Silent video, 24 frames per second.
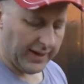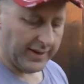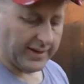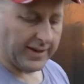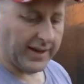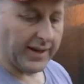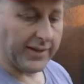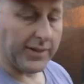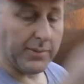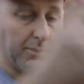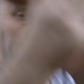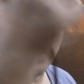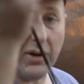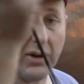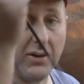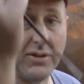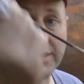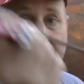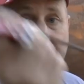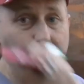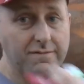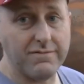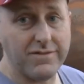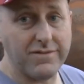Now the bow
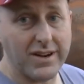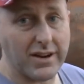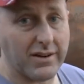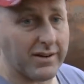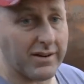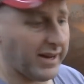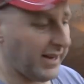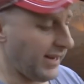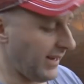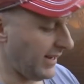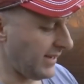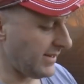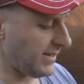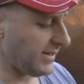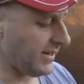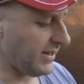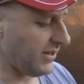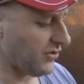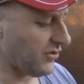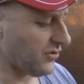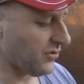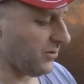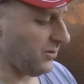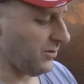is very easy to
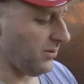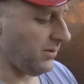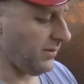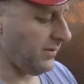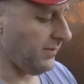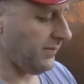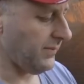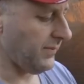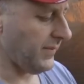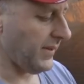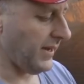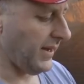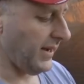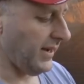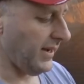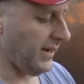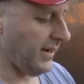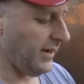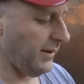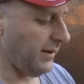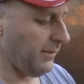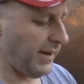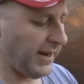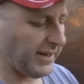draw,
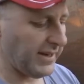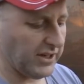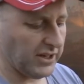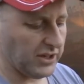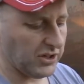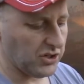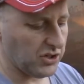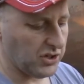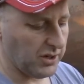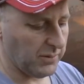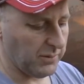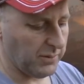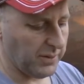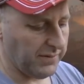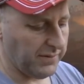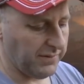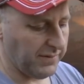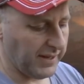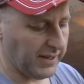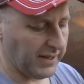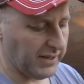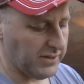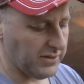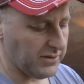and you can shoot with
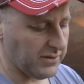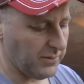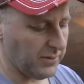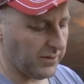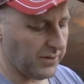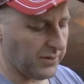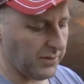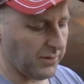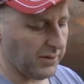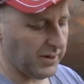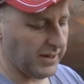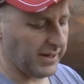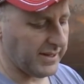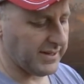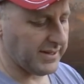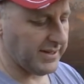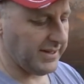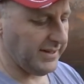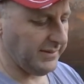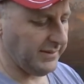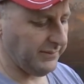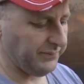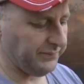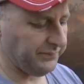fingers or with a release
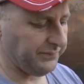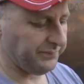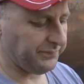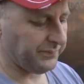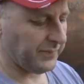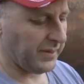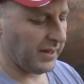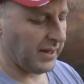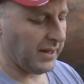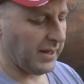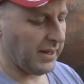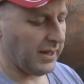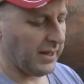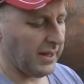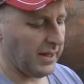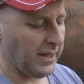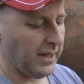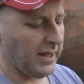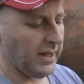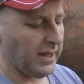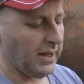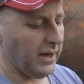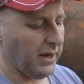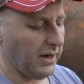aid.
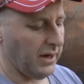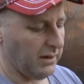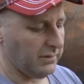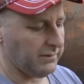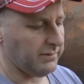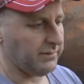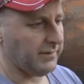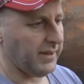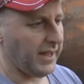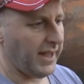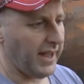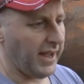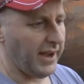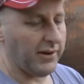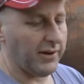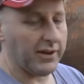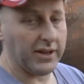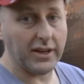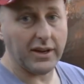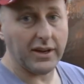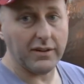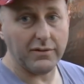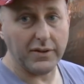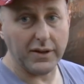Oh, how are
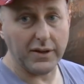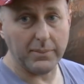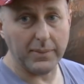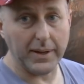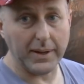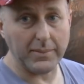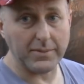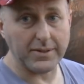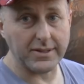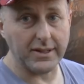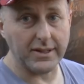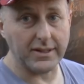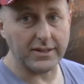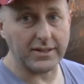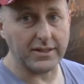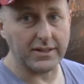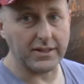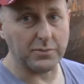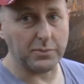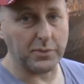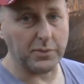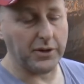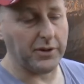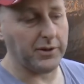you going to fit a peep sight to
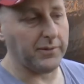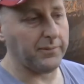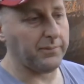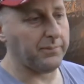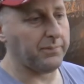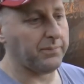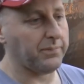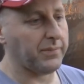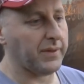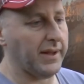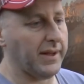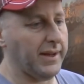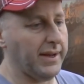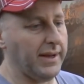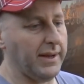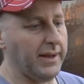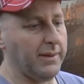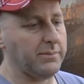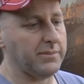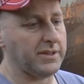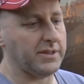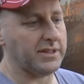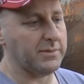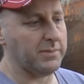this bow?
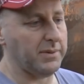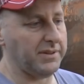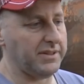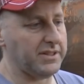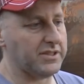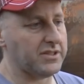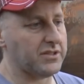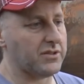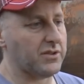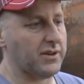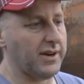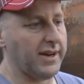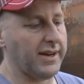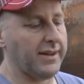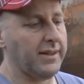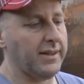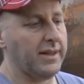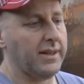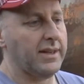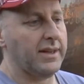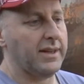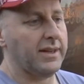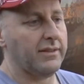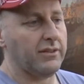You split the string. If
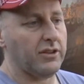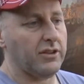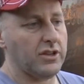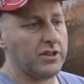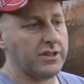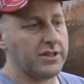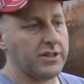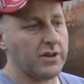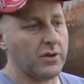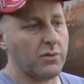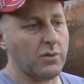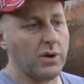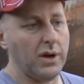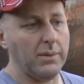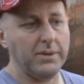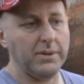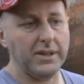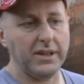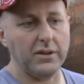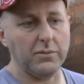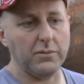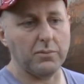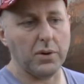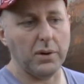you're using a rubber,
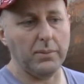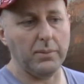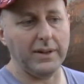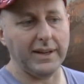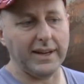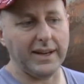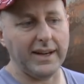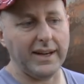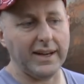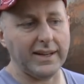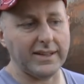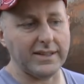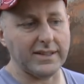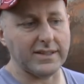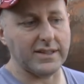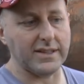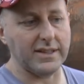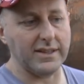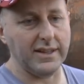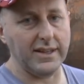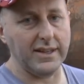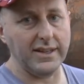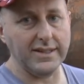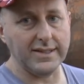you'd probably connect it to
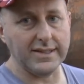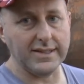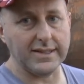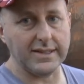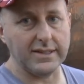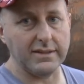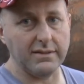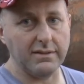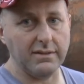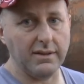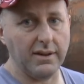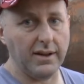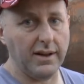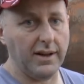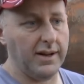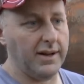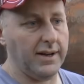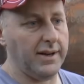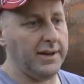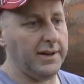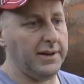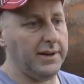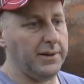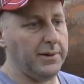this,
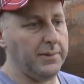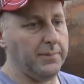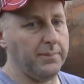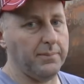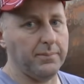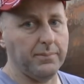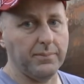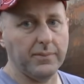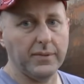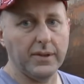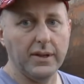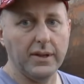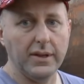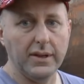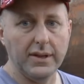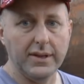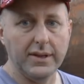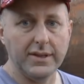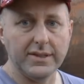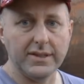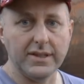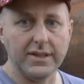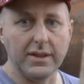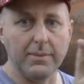
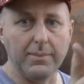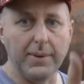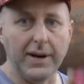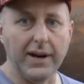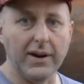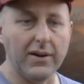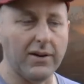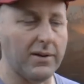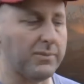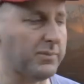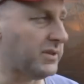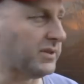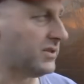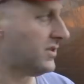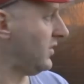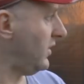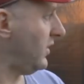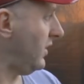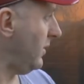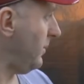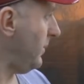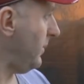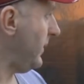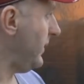to the bar up the
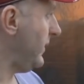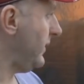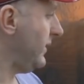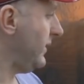top.